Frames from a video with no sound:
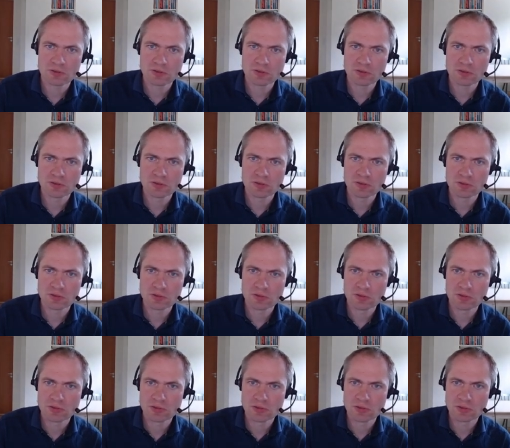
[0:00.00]

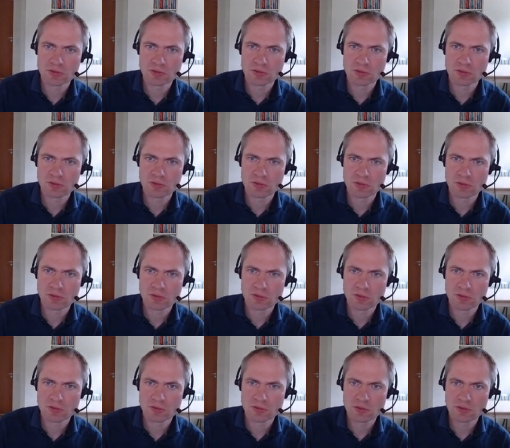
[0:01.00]

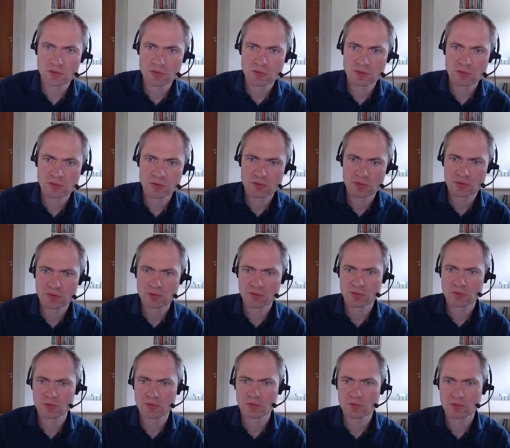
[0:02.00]

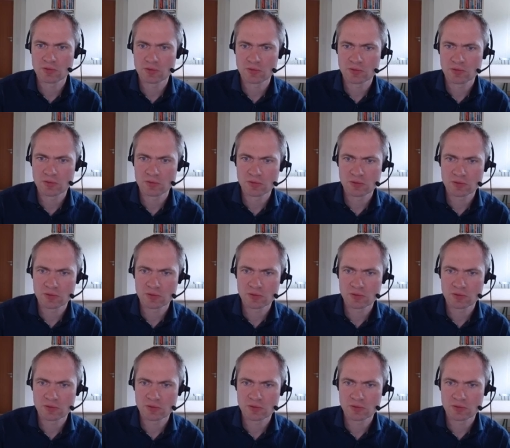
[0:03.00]
Nobody speaks.